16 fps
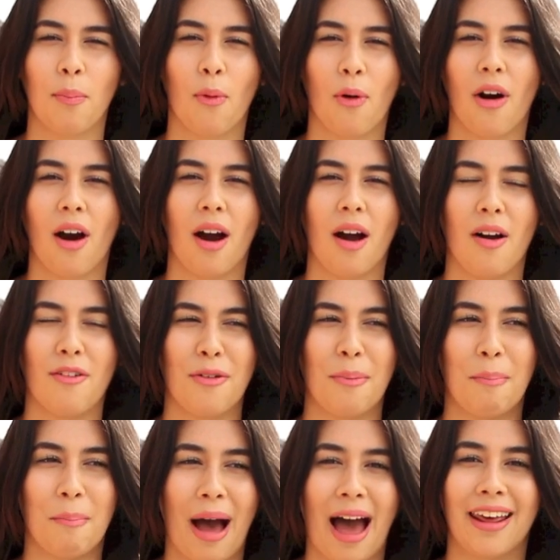more of a
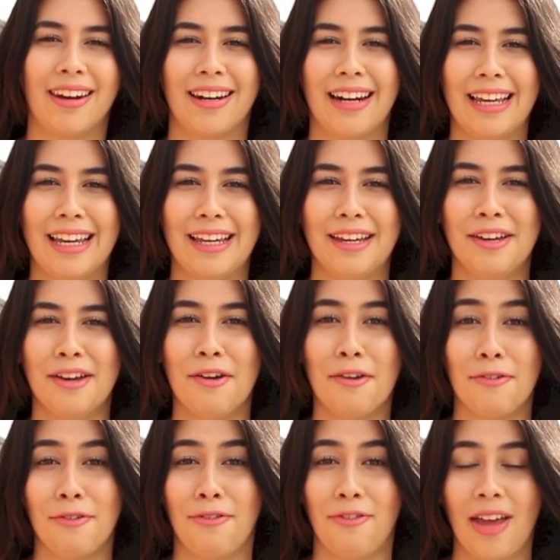manly
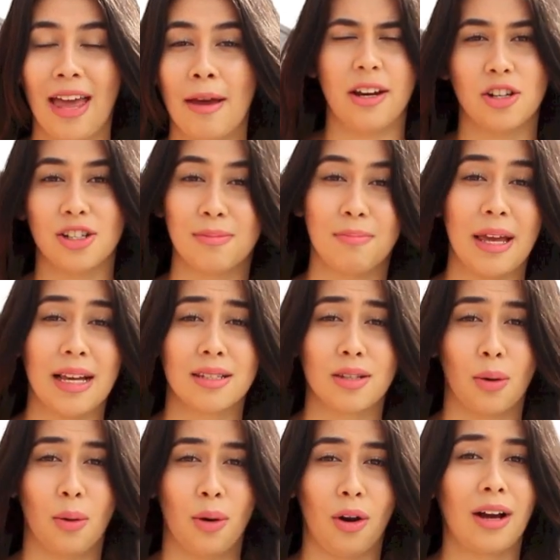fit and just makes the whole